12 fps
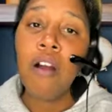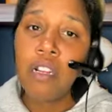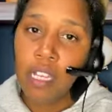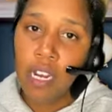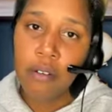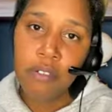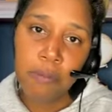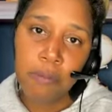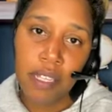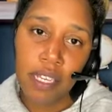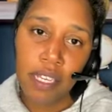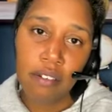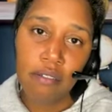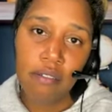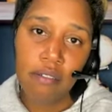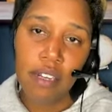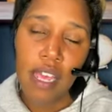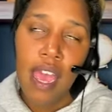I was playing.
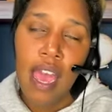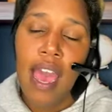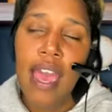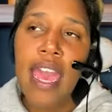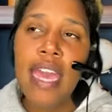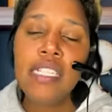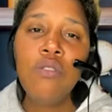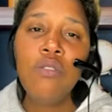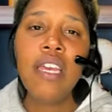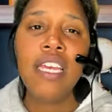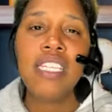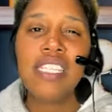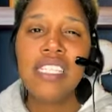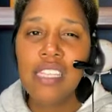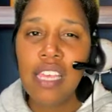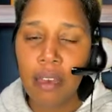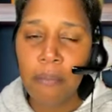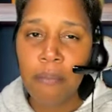I had to
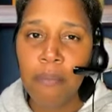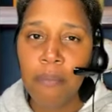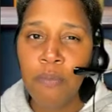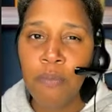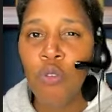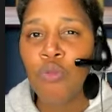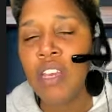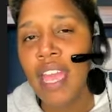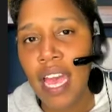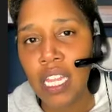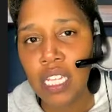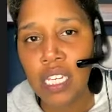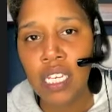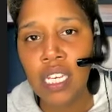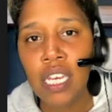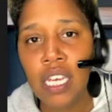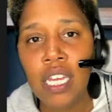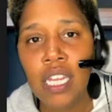accept the reality
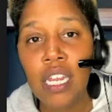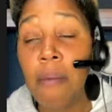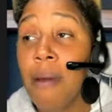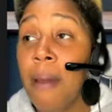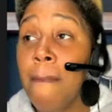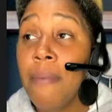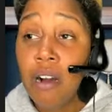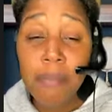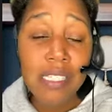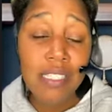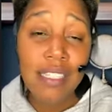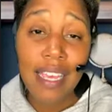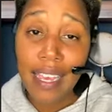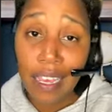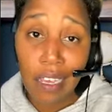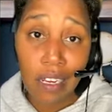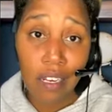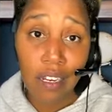that my mom is
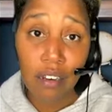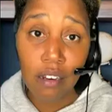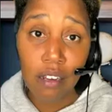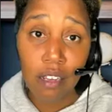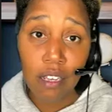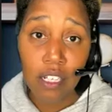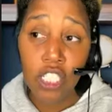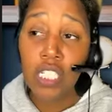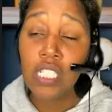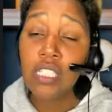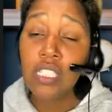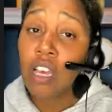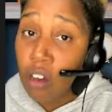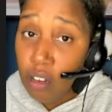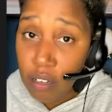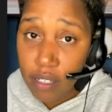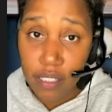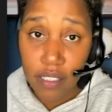dead. She's
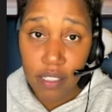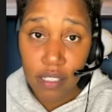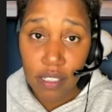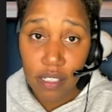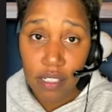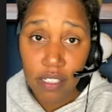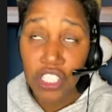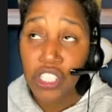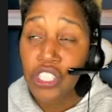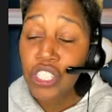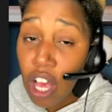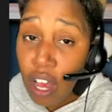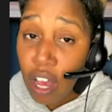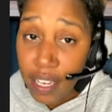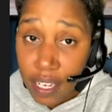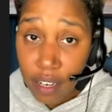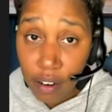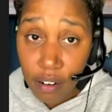gone. She's not
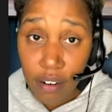here.